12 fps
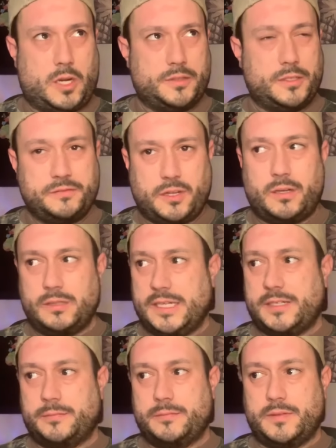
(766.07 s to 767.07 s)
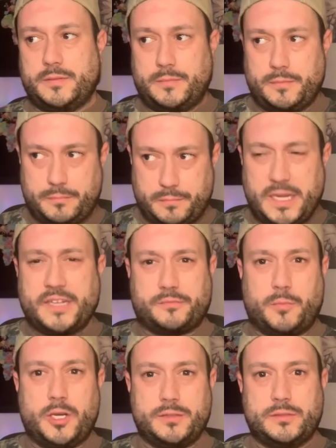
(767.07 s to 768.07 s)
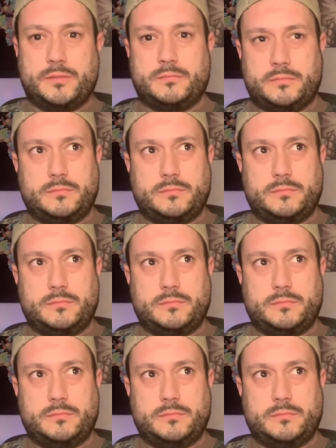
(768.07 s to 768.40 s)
all like Max Martin?